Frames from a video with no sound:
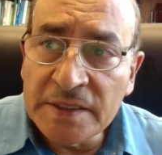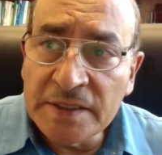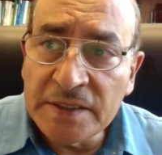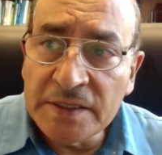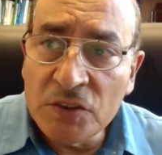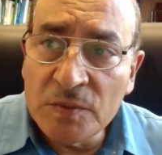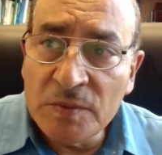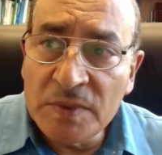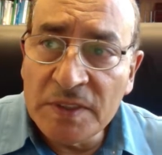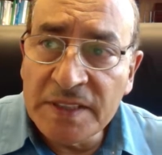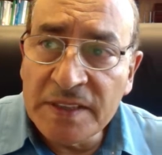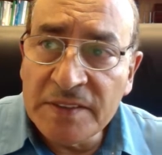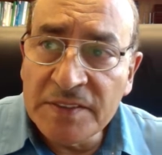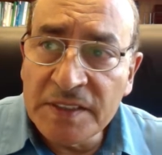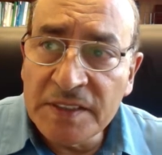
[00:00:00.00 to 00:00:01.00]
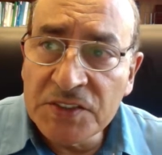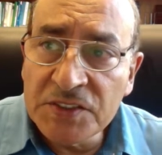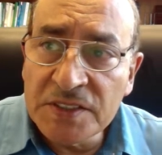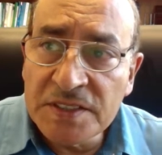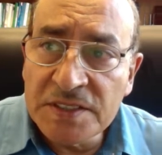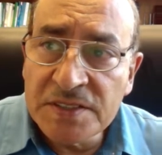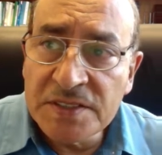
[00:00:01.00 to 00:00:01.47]
global
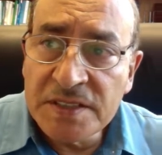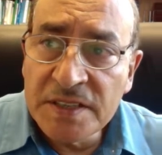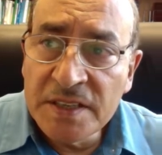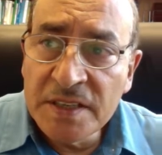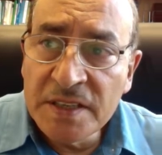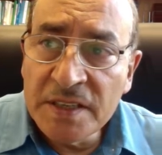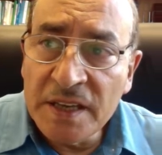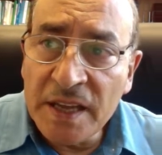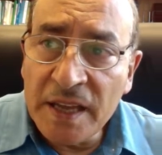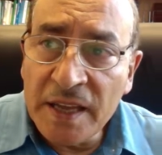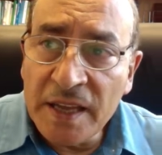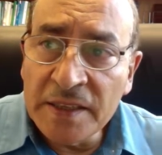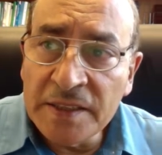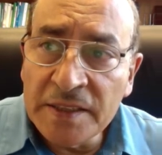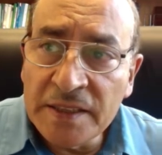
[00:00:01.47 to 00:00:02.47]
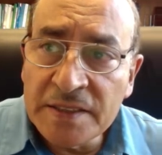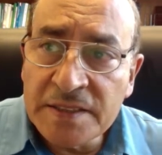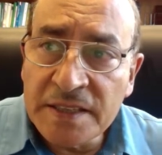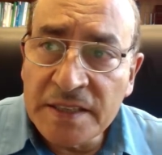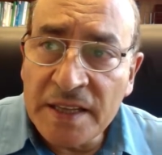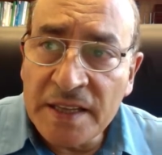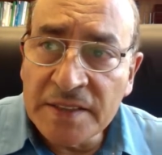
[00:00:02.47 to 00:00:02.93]
definitions, and it's
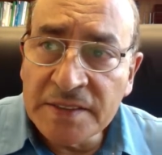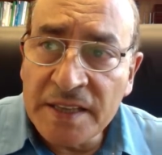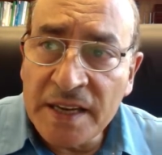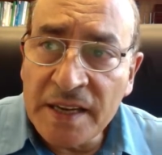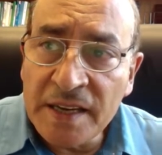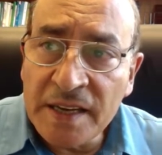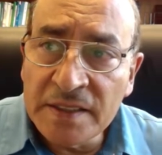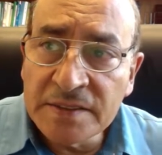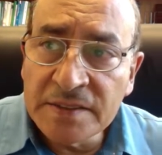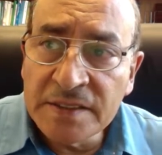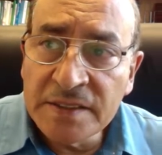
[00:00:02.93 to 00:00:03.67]
an untitled.